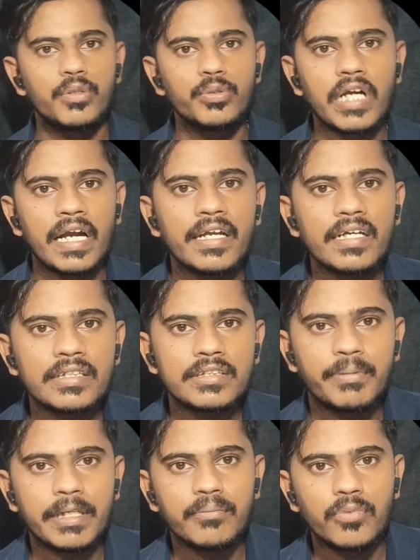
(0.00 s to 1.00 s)
run a
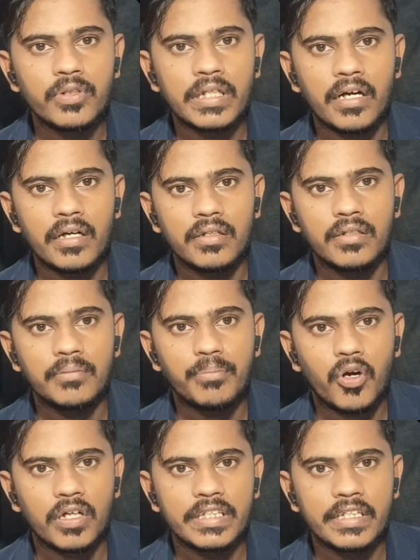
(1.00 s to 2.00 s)
Spring Boot
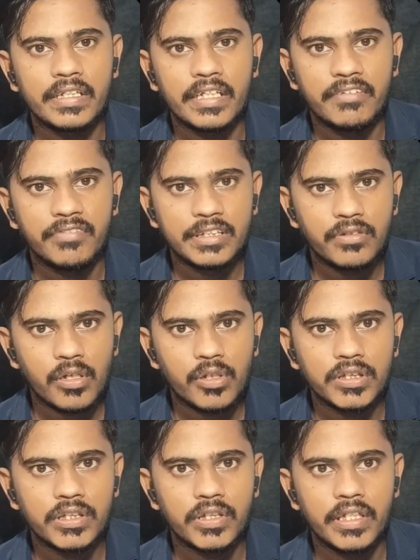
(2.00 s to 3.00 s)
project in Visual
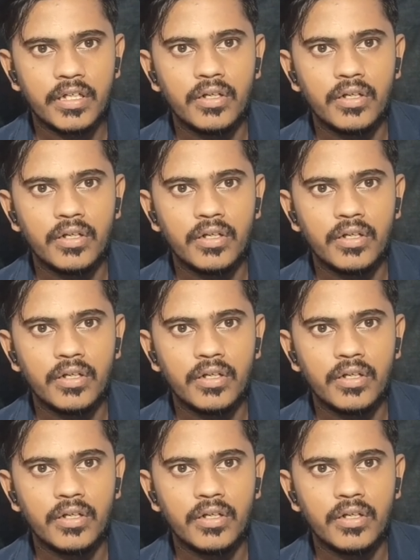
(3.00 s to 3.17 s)
Code Studio,